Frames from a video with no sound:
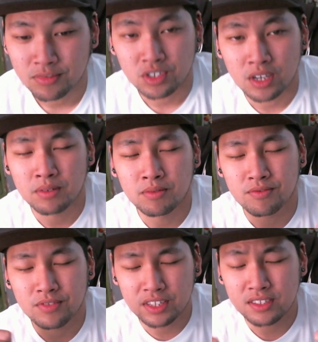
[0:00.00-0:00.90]
Good job. They're
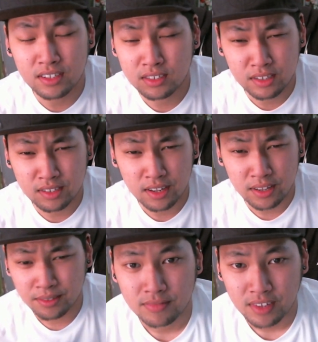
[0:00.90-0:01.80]
freaking sexy as
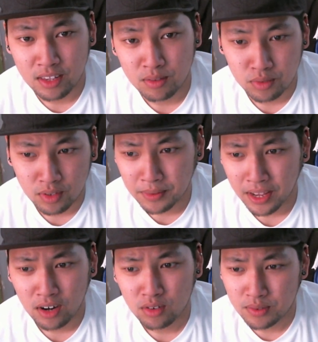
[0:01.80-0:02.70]
hell. Dance moves. I'm like,
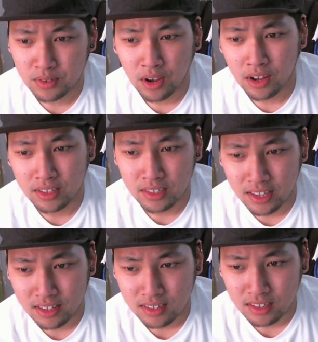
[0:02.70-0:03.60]
I don't even know how they
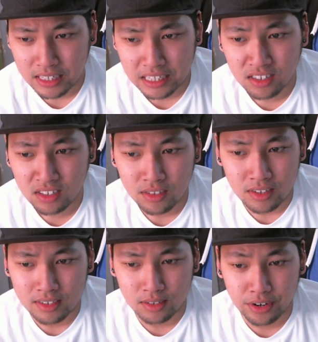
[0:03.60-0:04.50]
dance in heels.
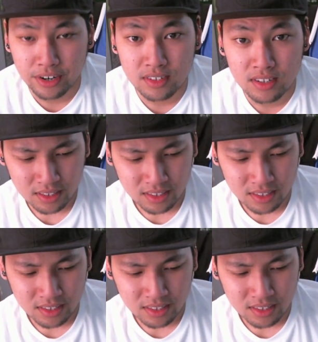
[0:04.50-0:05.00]
It's crazy.